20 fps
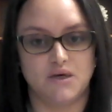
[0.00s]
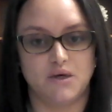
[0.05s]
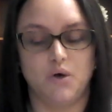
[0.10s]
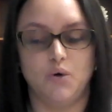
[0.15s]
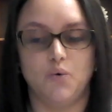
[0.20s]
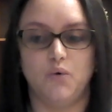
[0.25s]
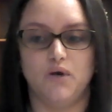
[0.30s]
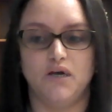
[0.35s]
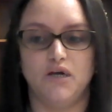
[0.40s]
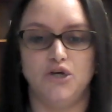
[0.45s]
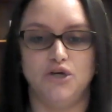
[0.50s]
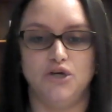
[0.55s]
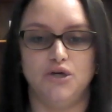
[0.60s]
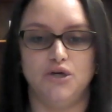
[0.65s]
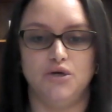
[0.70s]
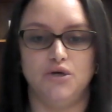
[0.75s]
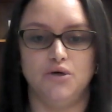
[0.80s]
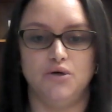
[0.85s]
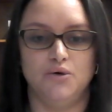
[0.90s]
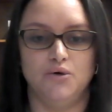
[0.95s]
We
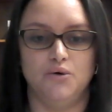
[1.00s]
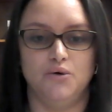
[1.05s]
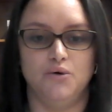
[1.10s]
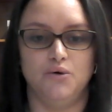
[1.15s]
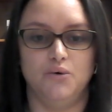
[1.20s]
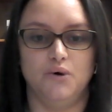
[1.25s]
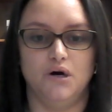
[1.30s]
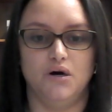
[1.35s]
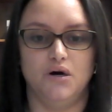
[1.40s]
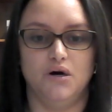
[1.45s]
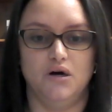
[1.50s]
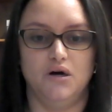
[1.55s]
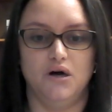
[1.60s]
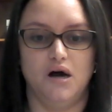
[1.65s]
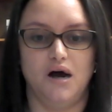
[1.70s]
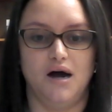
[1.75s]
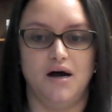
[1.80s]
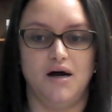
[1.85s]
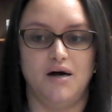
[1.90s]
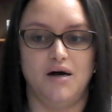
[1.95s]
knew
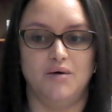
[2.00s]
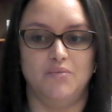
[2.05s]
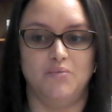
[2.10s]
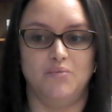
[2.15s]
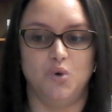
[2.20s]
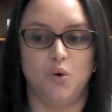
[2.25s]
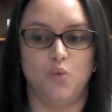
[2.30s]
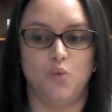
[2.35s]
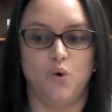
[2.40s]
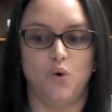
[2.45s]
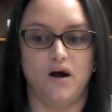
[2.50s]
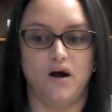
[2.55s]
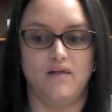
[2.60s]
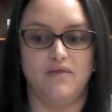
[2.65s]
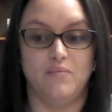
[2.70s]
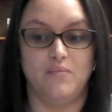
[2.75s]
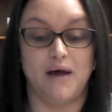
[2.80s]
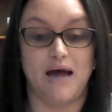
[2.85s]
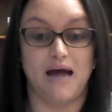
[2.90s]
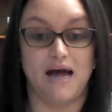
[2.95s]
what the
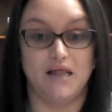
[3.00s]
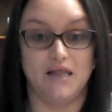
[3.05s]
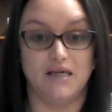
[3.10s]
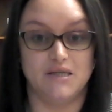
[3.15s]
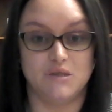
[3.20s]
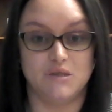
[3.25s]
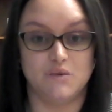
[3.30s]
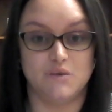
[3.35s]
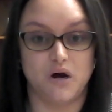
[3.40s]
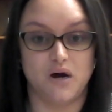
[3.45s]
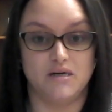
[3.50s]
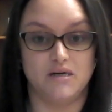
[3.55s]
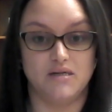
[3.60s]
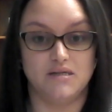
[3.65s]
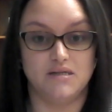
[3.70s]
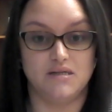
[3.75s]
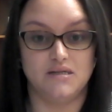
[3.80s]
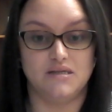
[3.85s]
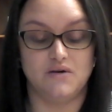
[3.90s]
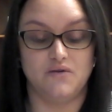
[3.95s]
balance
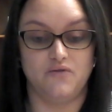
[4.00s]
was